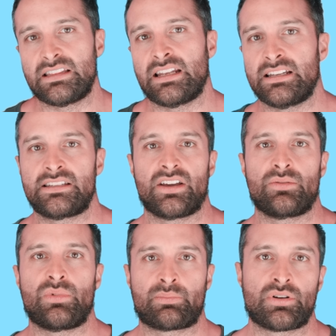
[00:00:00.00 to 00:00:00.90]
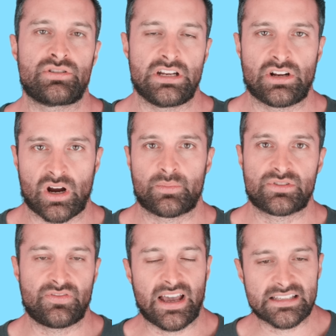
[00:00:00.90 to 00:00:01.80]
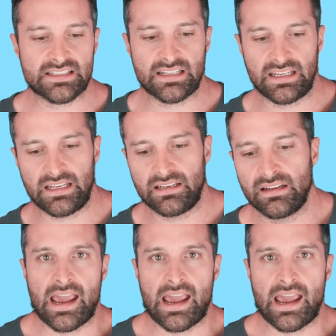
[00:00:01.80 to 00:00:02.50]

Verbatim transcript: They didn't tell them what protein, carbs, fats to eat.